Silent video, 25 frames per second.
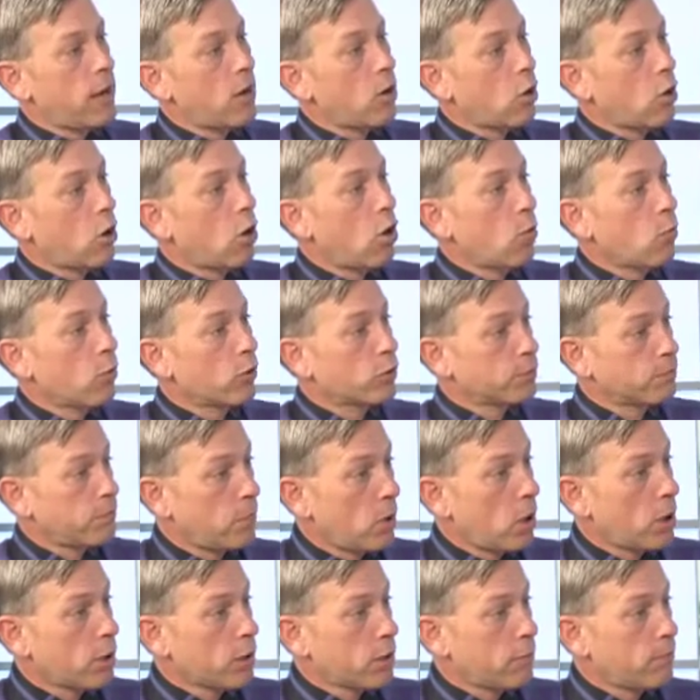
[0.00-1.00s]
are
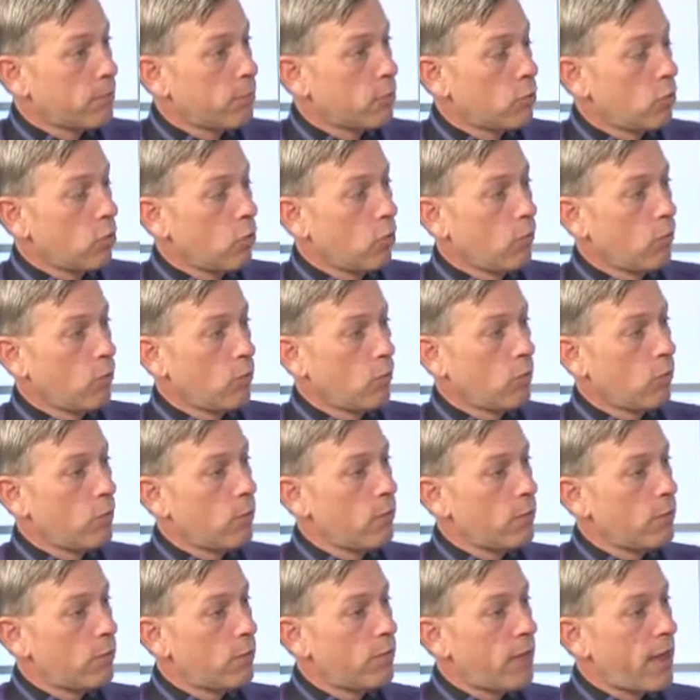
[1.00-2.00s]
responsible
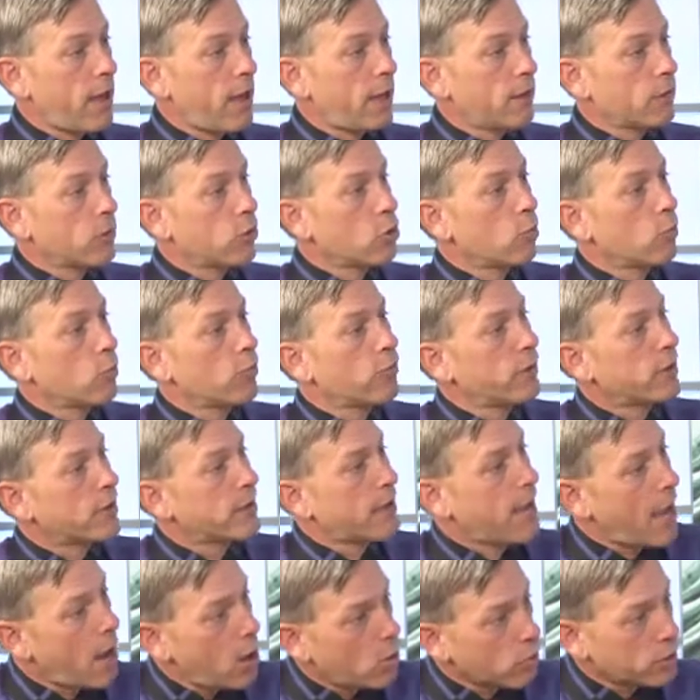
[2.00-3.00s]
that, you know, the
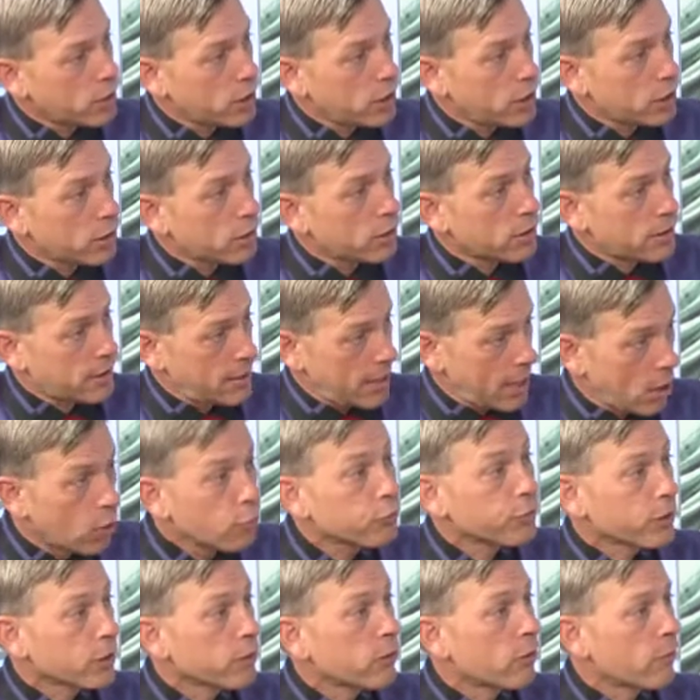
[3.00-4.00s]
counties
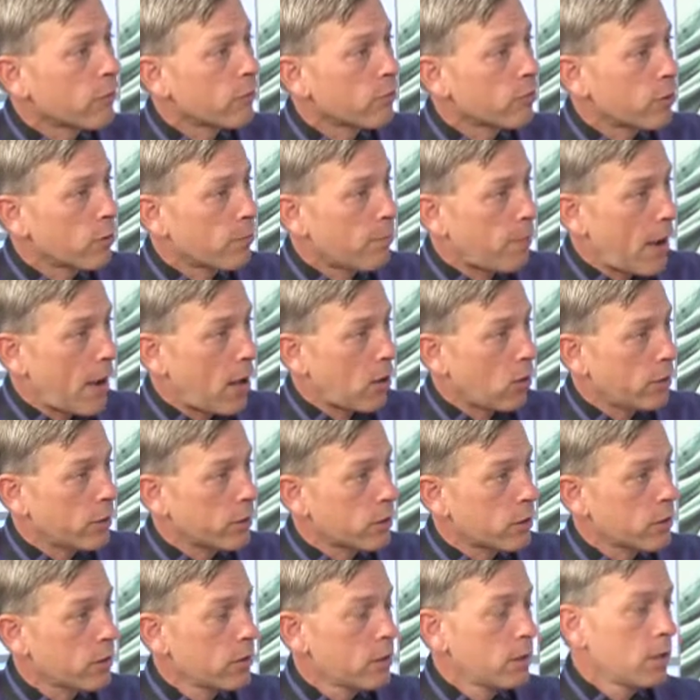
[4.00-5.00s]
count their, their
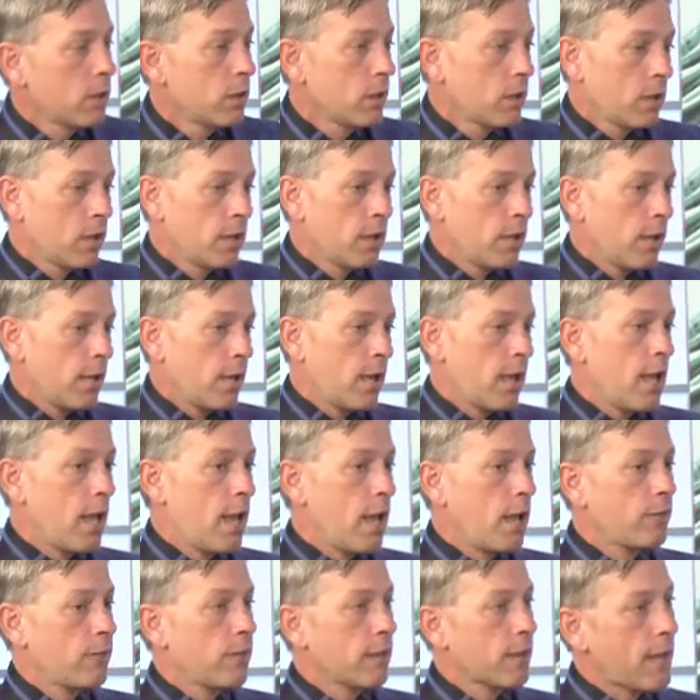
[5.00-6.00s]
ballots
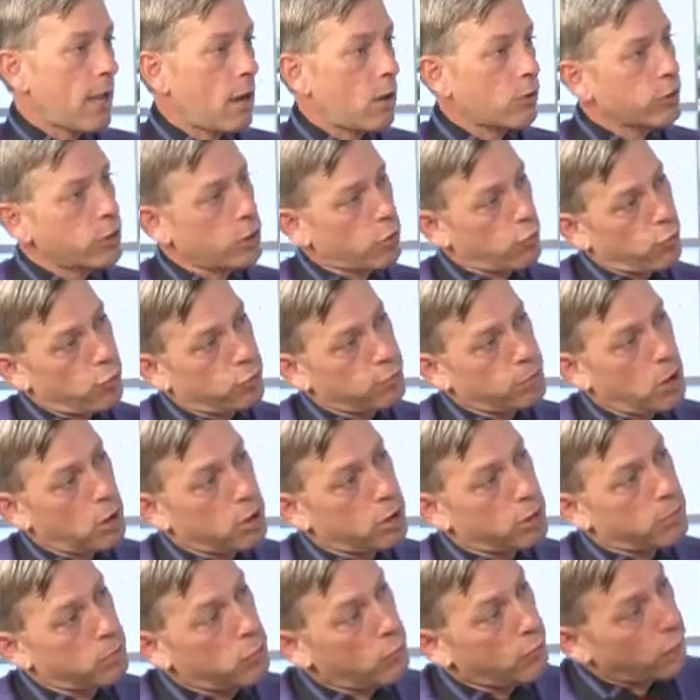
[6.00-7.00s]
and the counties are
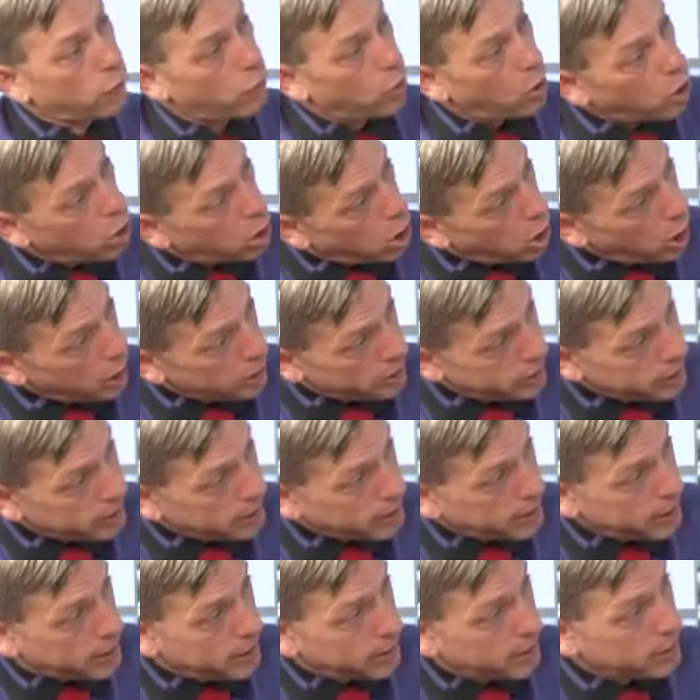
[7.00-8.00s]
responsible for
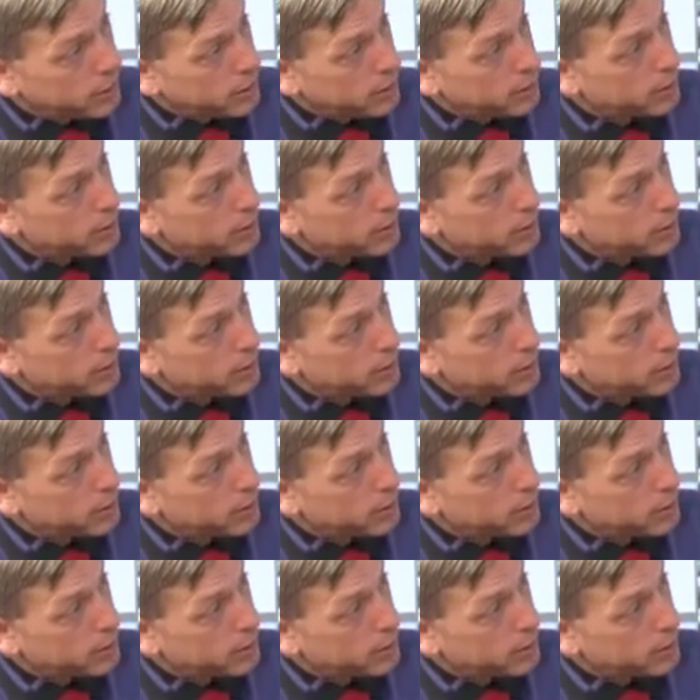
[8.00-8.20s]
auditing